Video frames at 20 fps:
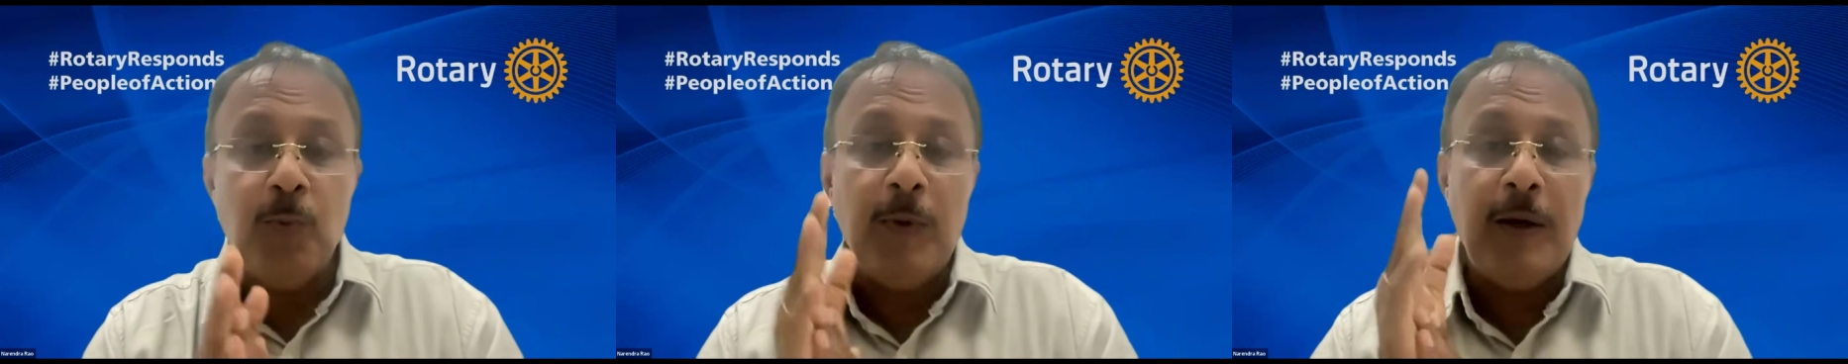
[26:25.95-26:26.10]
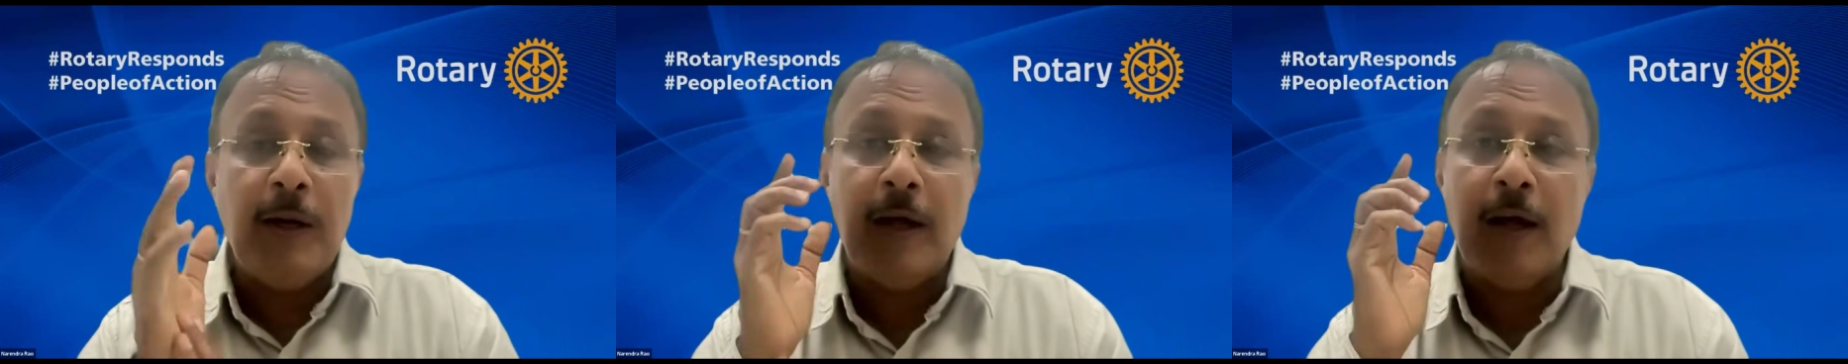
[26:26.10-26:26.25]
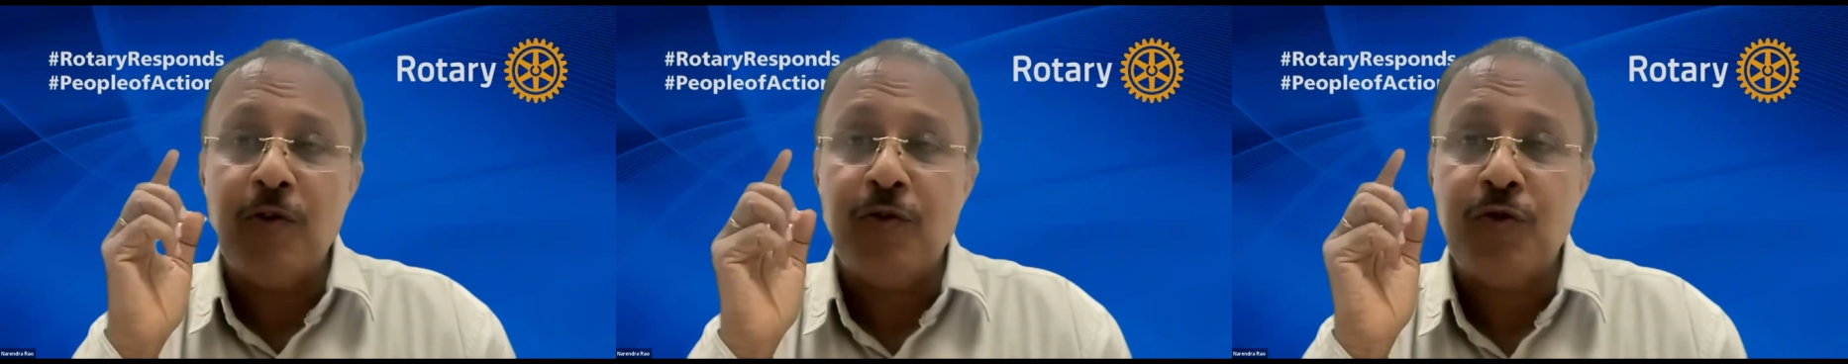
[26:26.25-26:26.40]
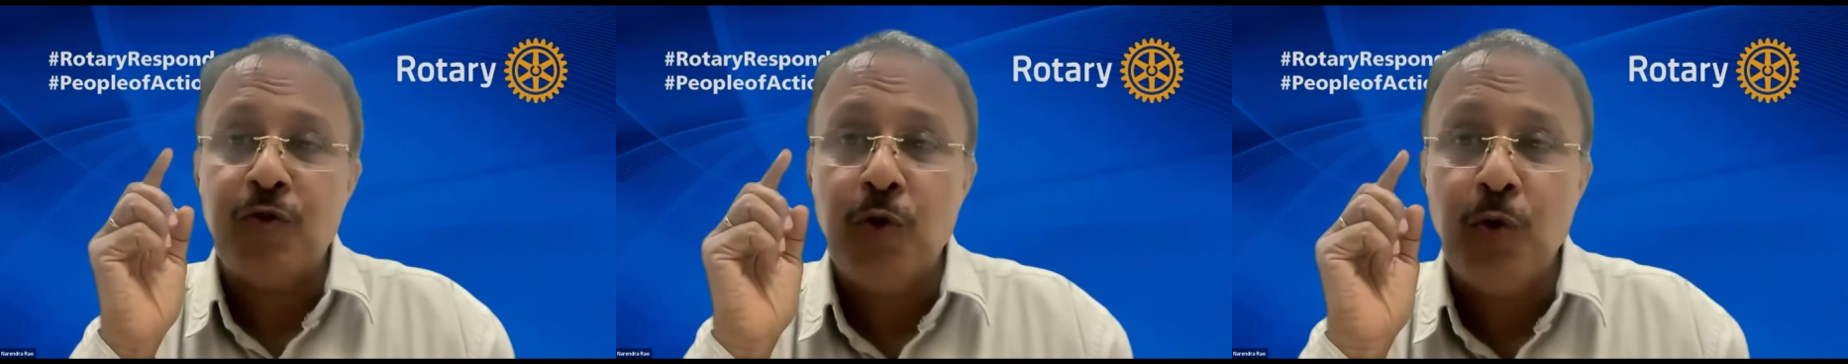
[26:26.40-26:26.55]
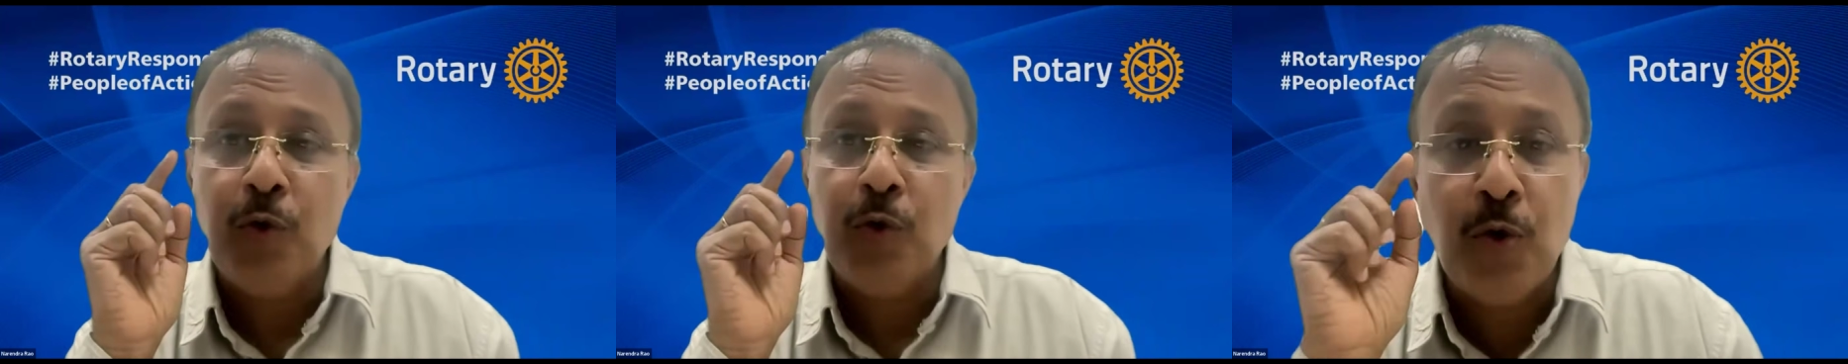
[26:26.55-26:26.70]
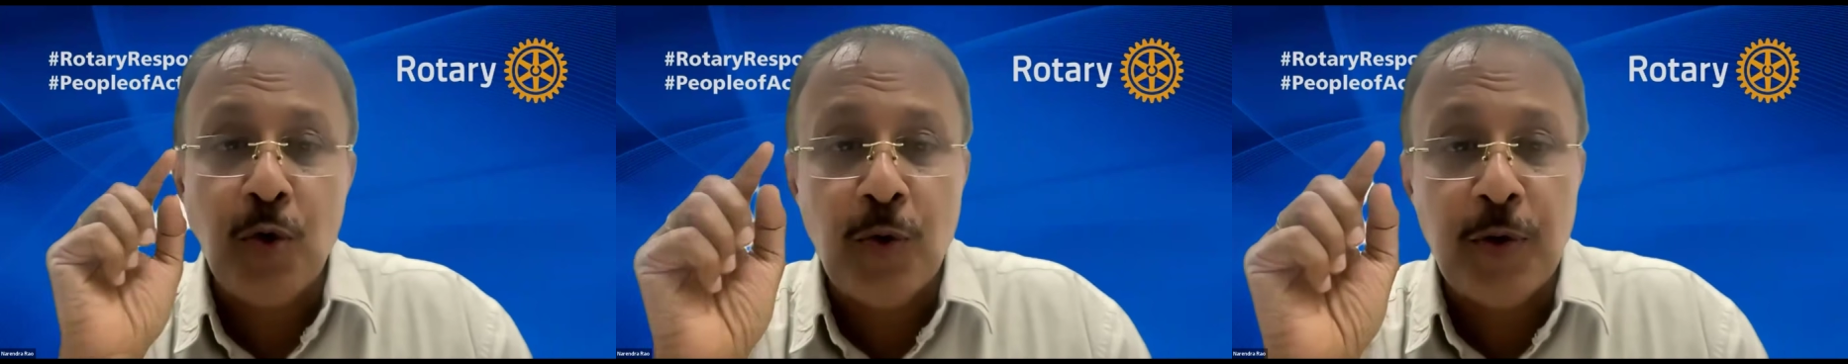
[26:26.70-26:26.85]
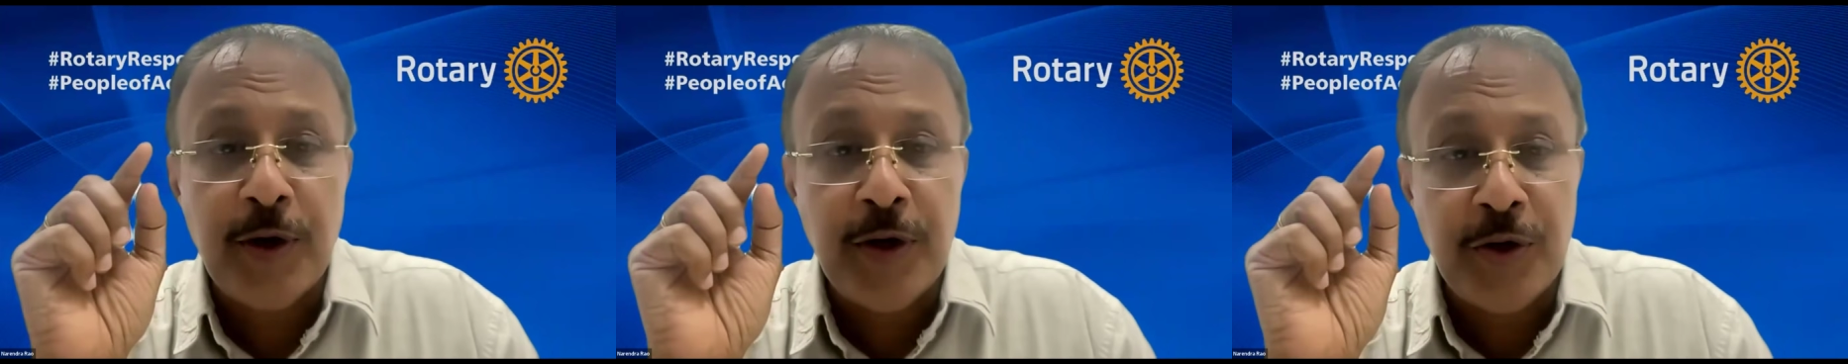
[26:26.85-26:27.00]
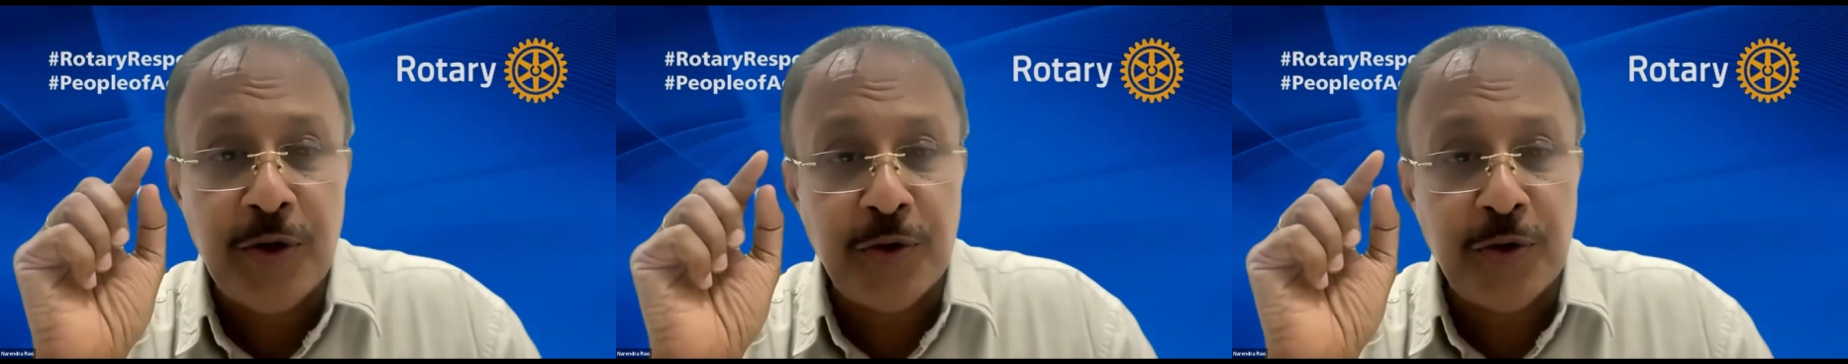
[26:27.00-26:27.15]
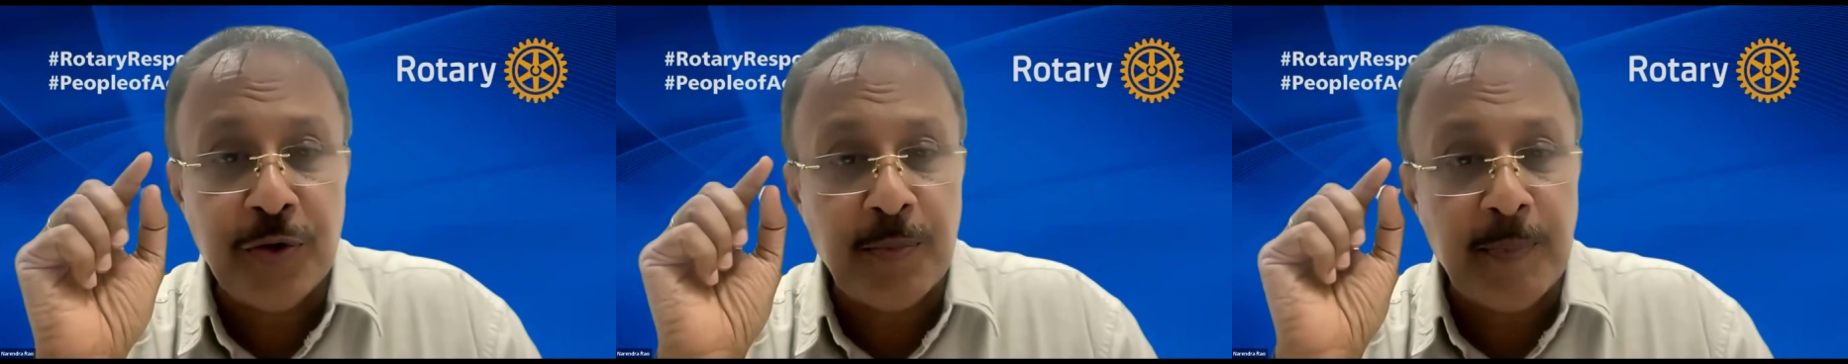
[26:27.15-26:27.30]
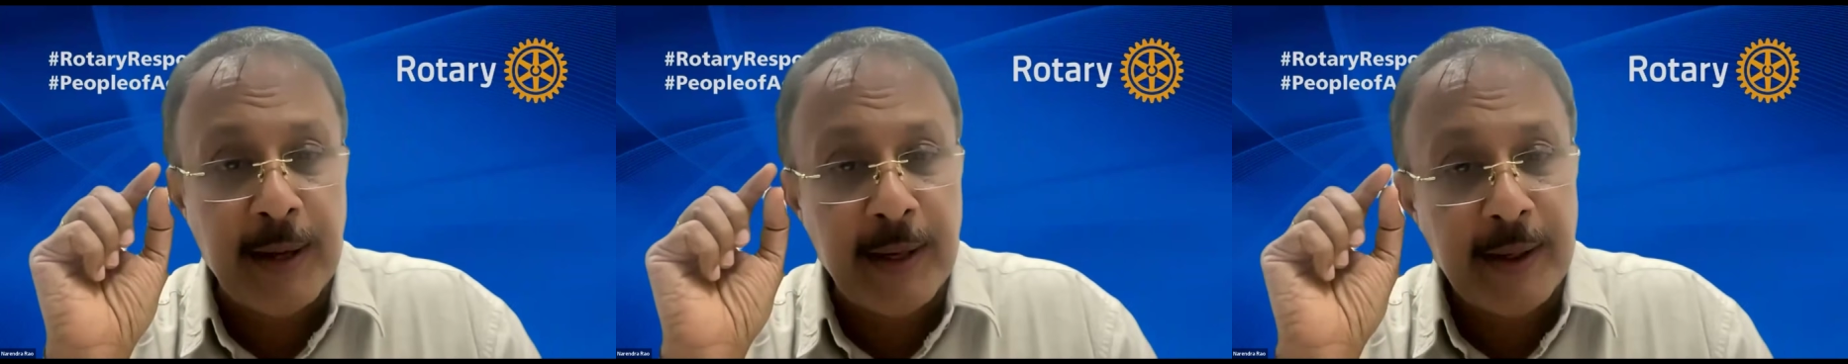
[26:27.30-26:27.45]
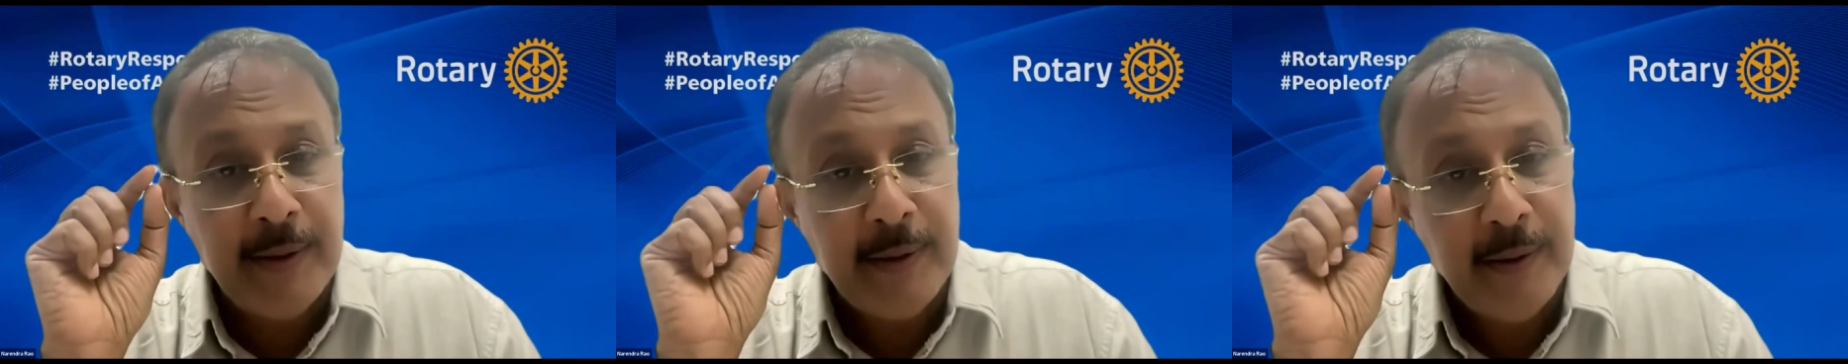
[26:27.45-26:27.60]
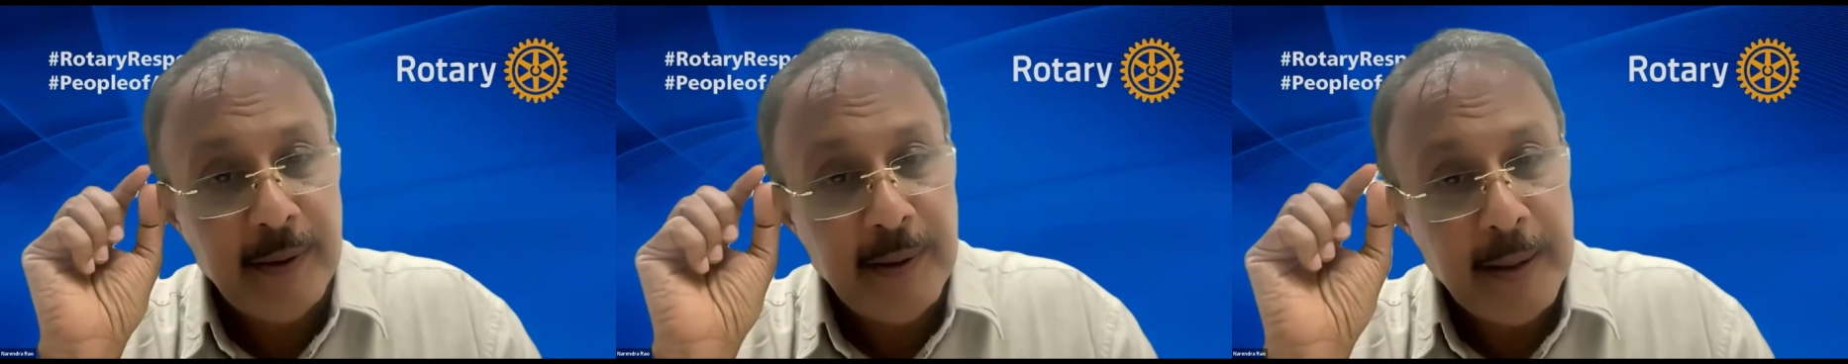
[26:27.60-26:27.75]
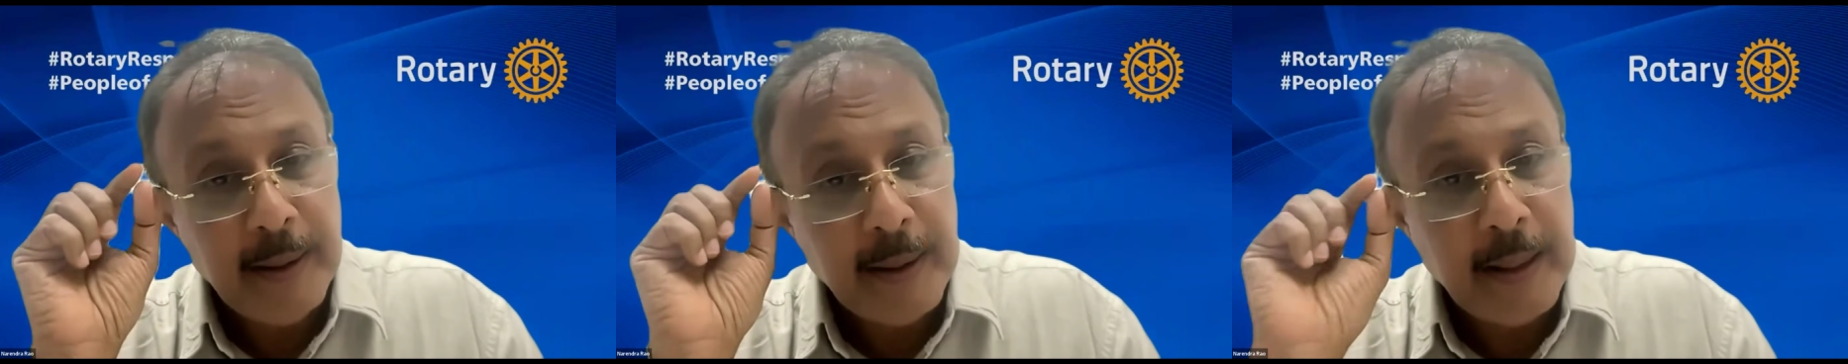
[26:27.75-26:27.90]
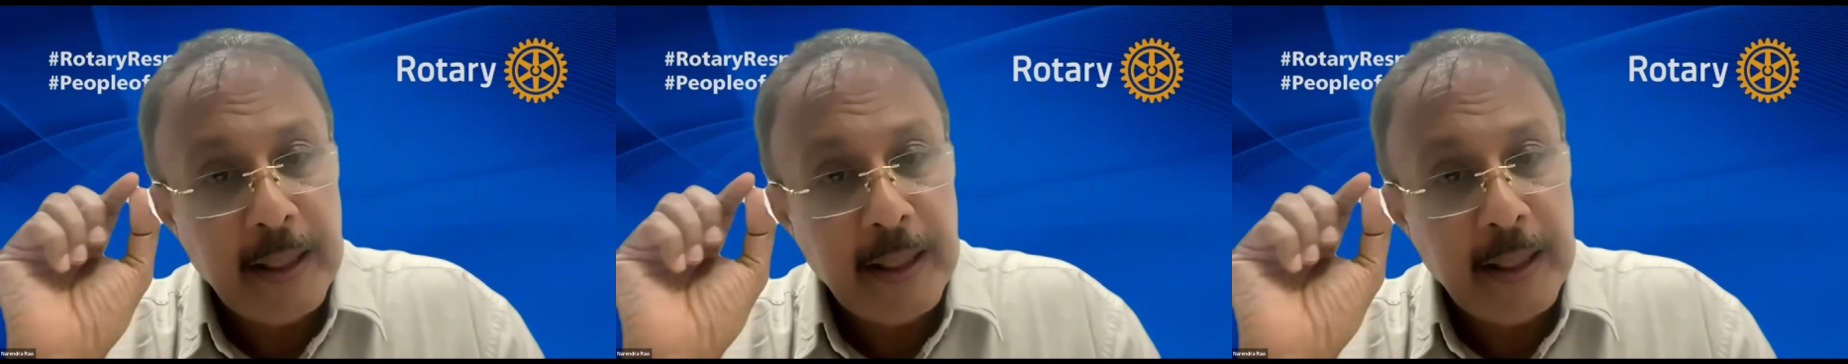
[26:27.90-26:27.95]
will also go into my